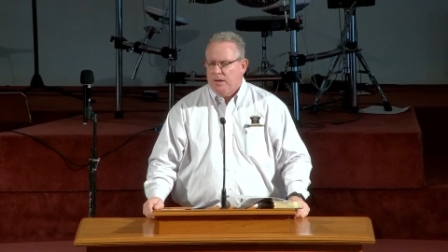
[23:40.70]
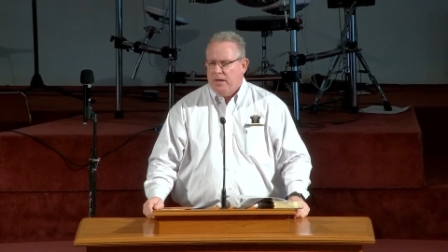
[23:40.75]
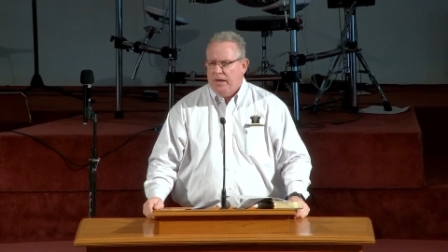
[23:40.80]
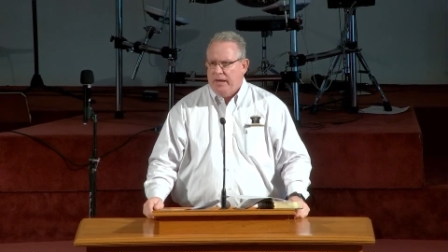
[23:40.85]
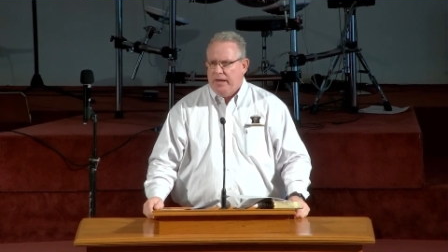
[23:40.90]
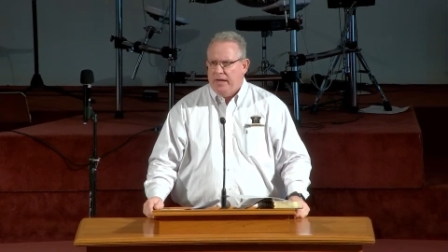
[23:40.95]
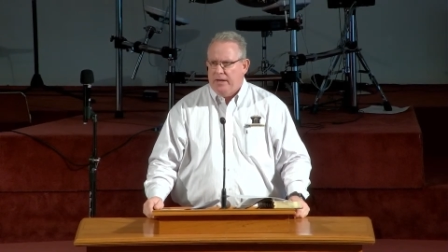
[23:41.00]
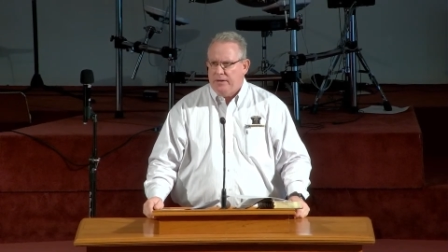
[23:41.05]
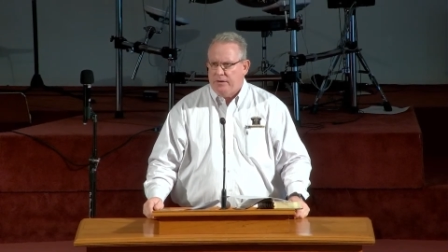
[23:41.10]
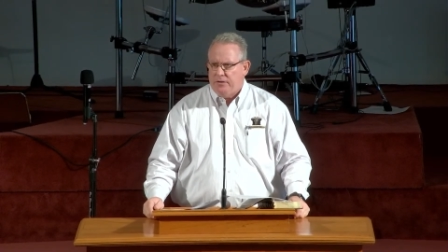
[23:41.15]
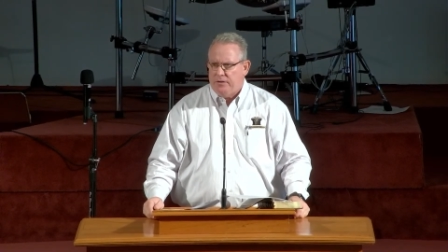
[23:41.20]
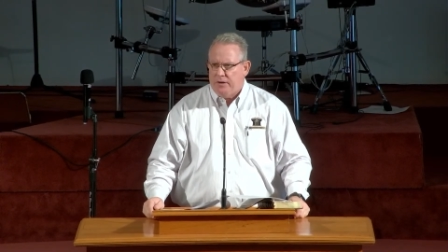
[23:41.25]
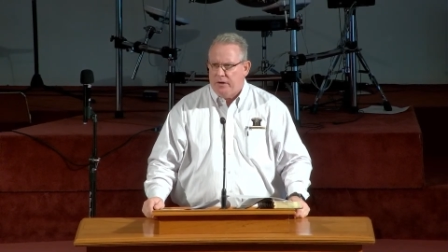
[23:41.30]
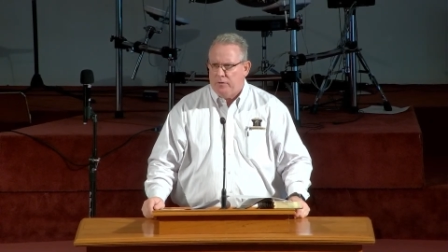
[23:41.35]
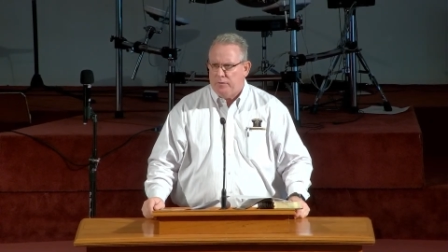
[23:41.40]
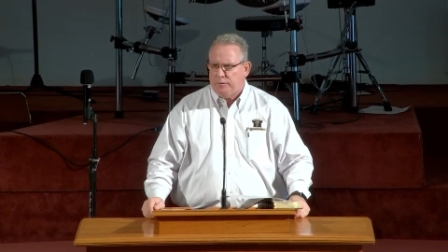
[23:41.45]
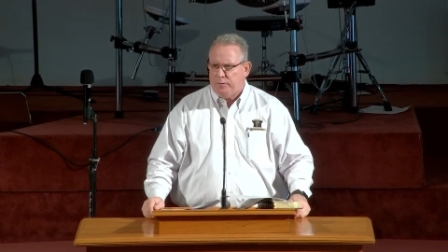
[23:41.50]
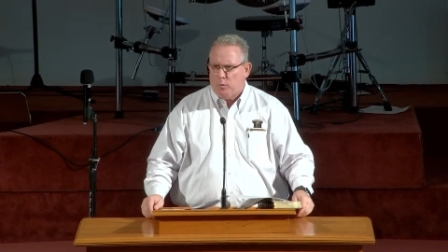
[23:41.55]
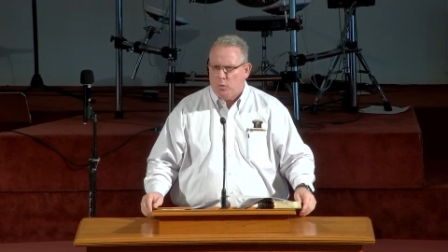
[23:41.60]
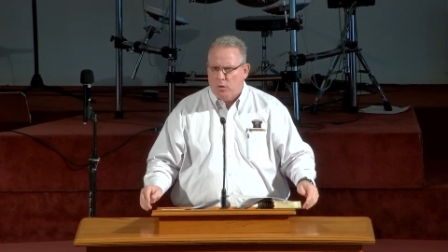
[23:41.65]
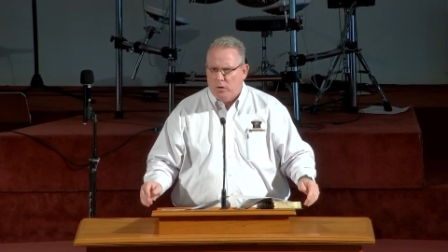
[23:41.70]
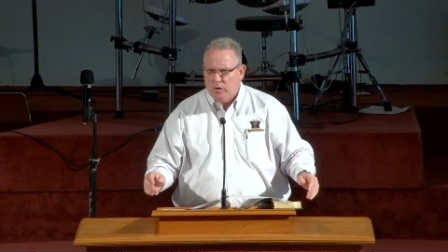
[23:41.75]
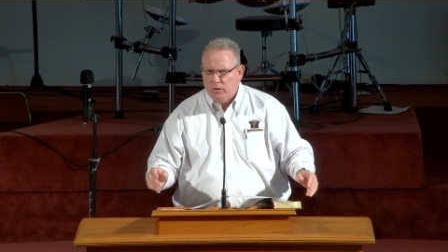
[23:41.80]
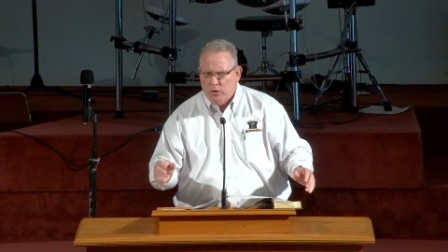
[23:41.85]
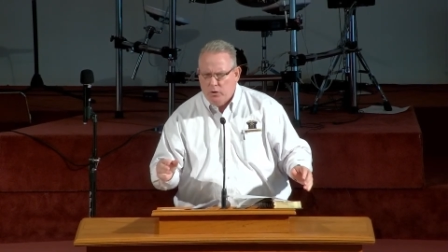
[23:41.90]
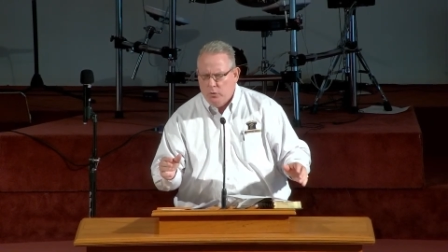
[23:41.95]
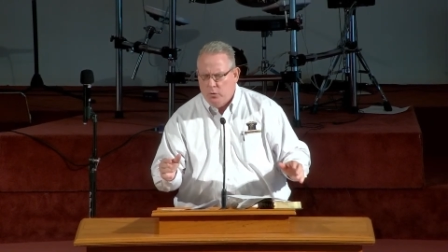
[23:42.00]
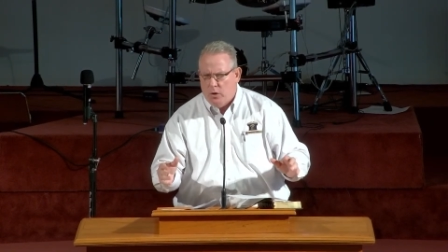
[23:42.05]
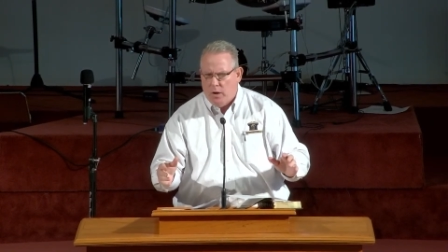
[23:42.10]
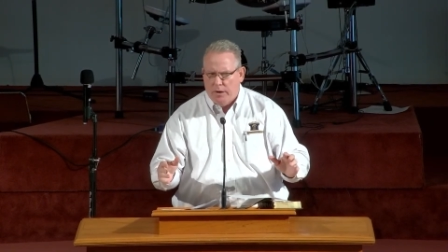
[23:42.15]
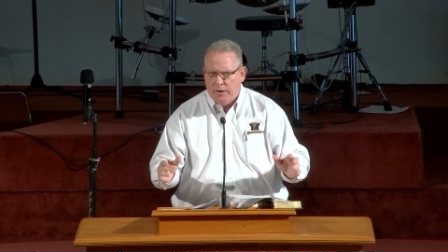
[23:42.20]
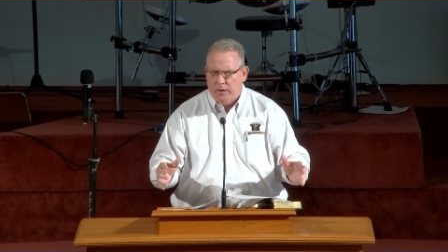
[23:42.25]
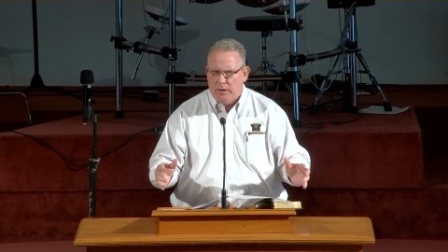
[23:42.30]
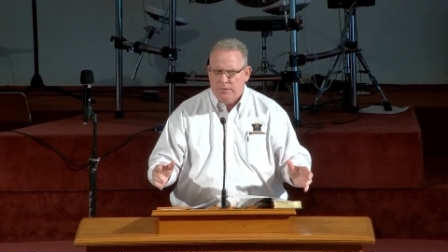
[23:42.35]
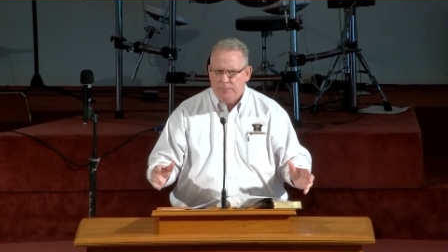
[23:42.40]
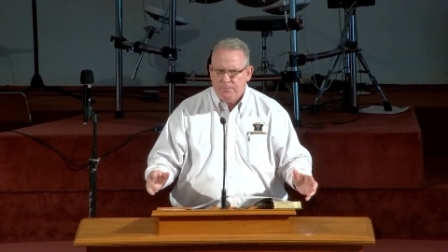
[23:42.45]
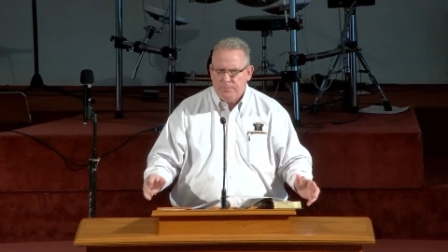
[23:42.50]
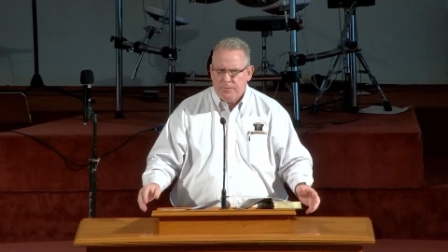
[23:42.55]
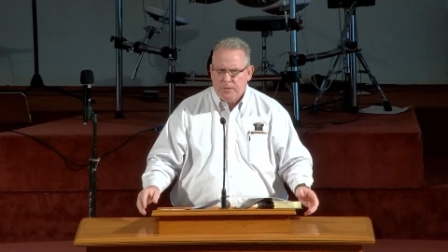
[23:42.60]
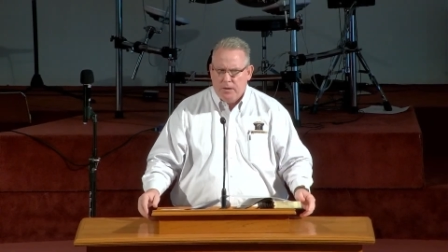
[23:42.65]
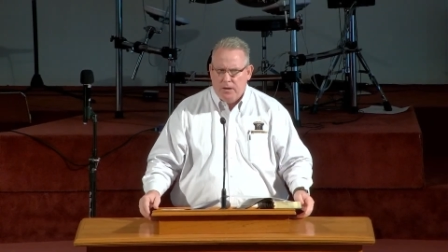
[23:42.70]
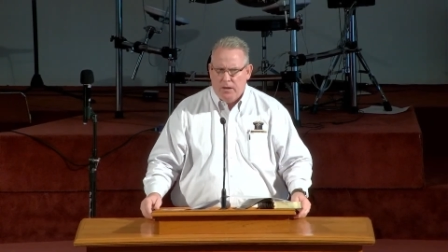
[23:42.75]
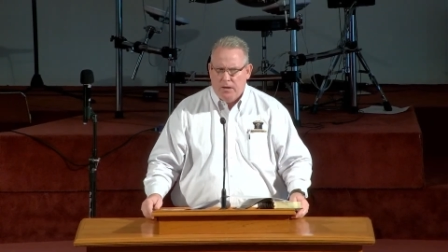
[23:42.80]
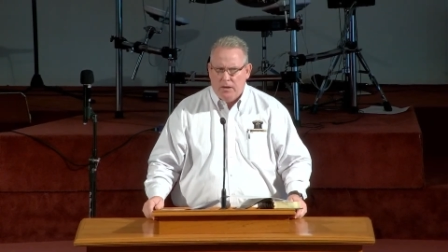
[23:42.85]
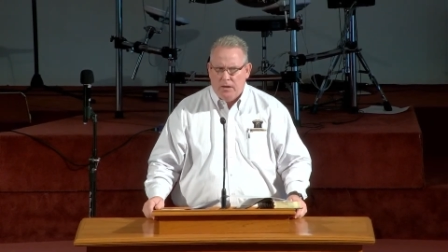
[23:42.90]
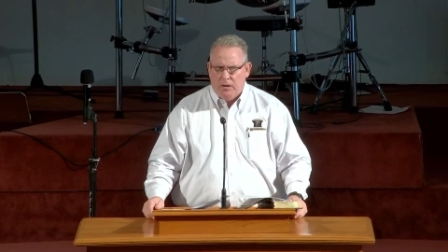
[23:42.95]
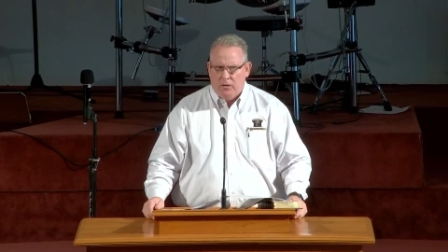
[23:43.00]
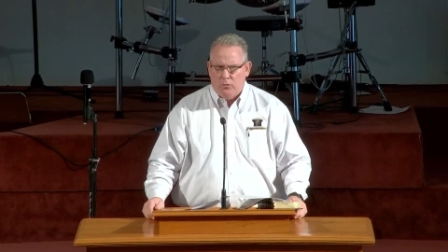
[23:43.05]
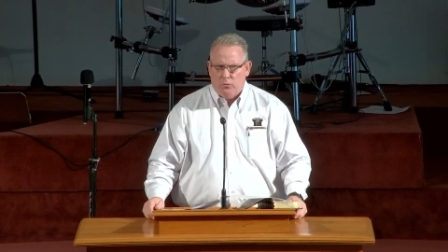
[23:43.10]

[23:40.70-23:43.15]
And therefore, you ought to uh,